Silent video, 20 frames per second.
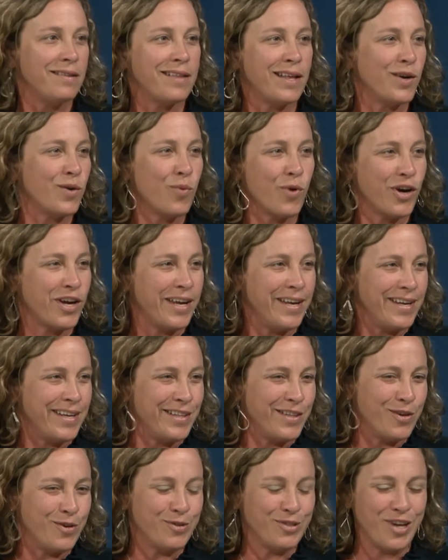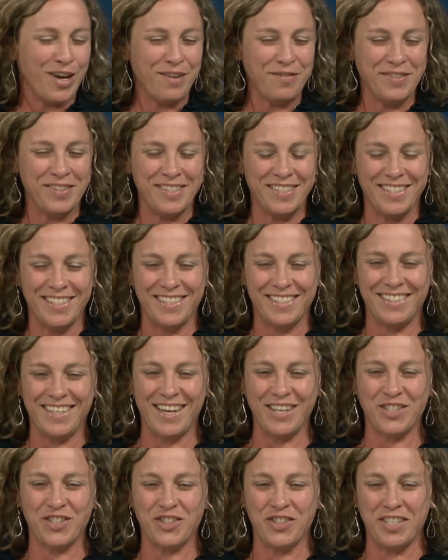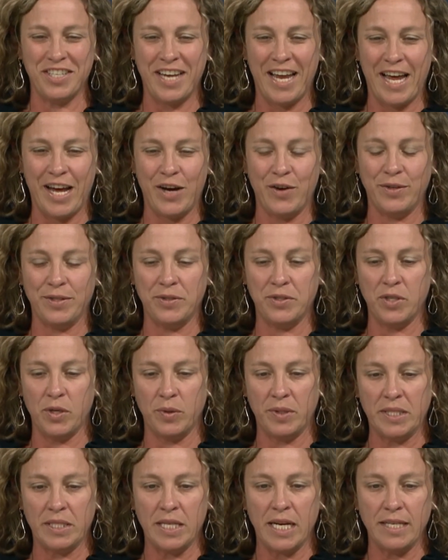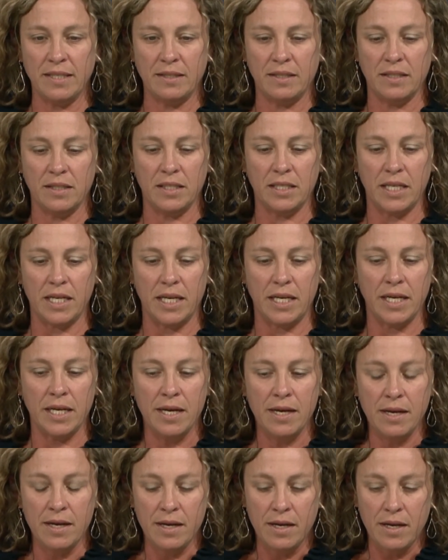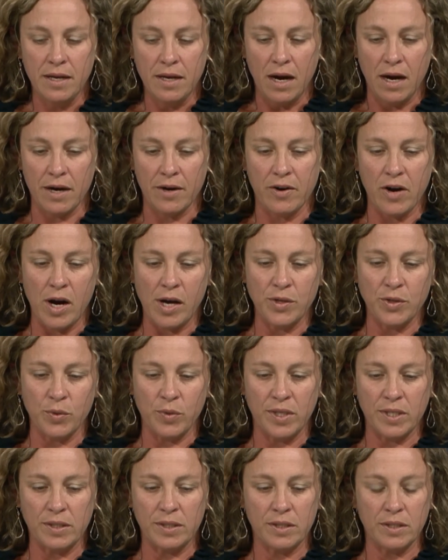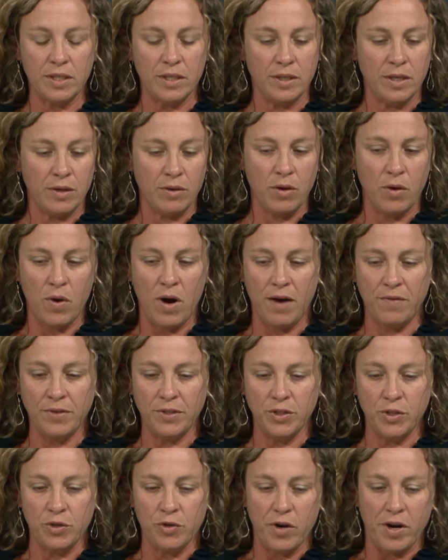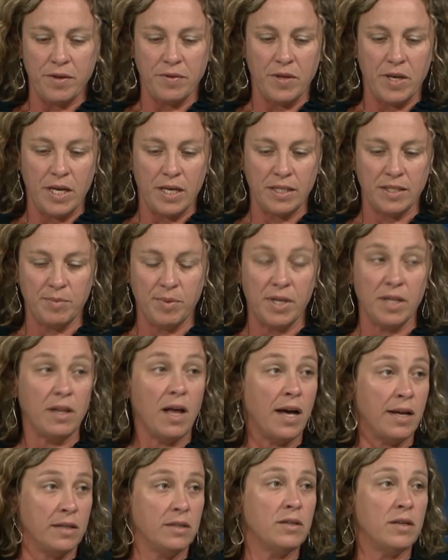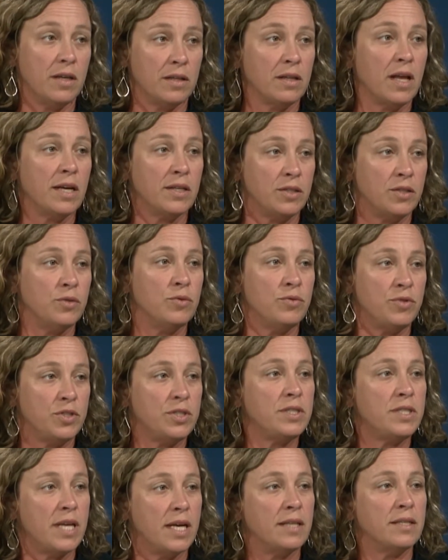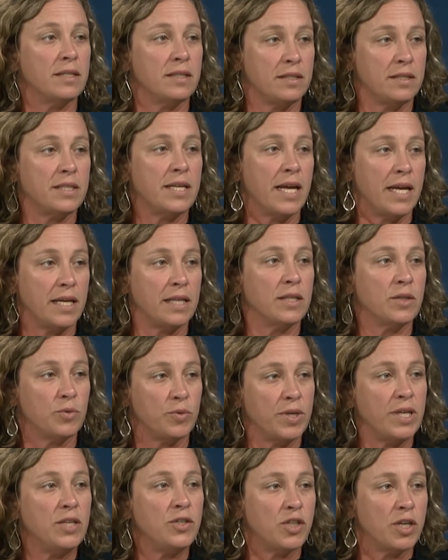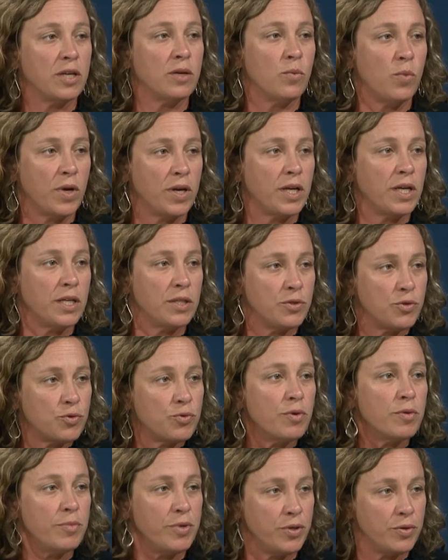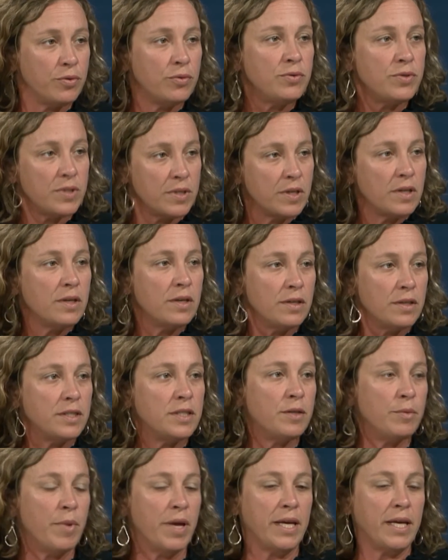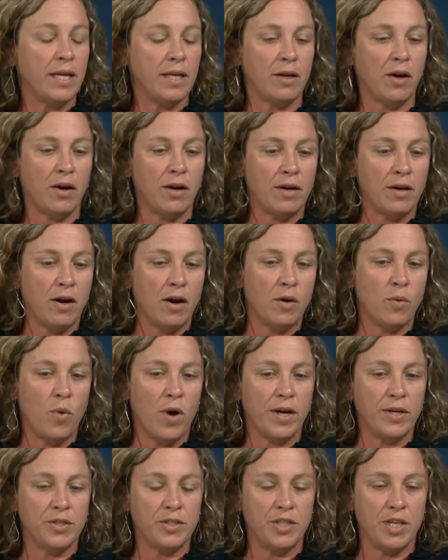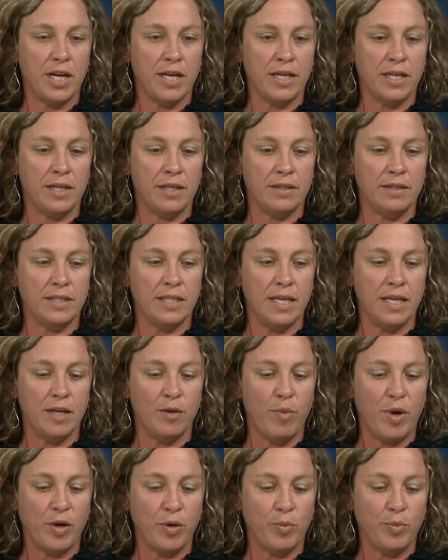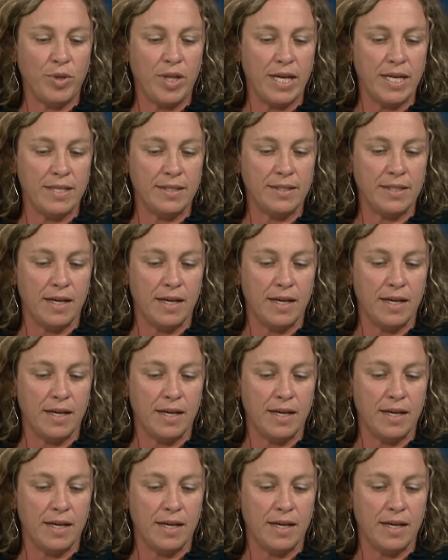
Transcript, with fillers: that are working in those offices oh, right. actually now. And so it's nice to see our graduates, you know, go off and do great things, but a lot, a lot do tend to stay in the region and want to contribute to making our, our watershed and city a better place.